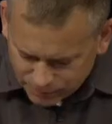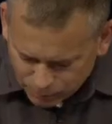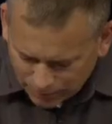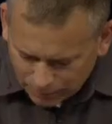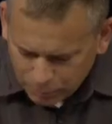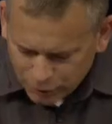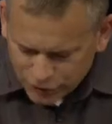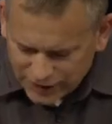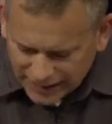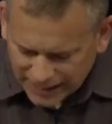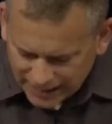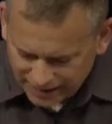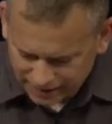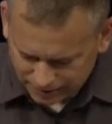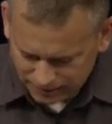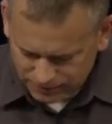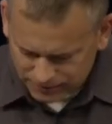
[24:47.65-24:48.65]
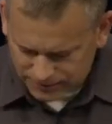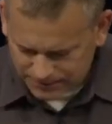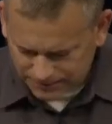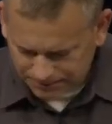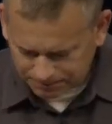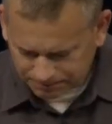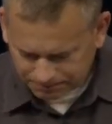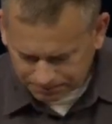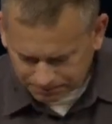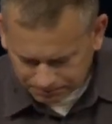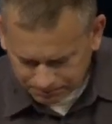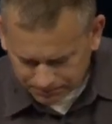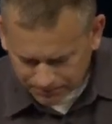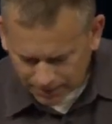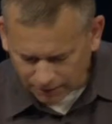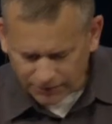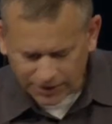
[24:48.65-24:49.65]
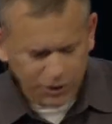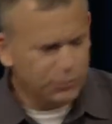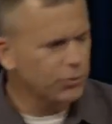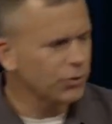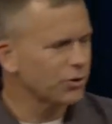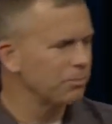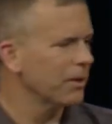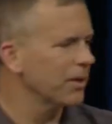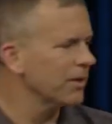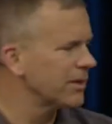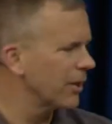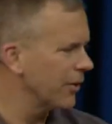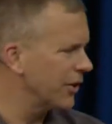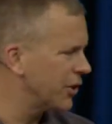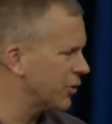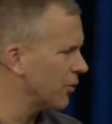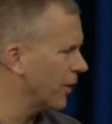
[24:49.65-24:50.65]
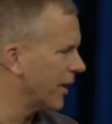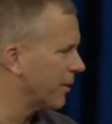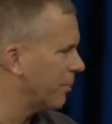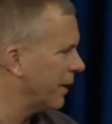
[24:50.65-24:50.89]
representative of Israel's military strength.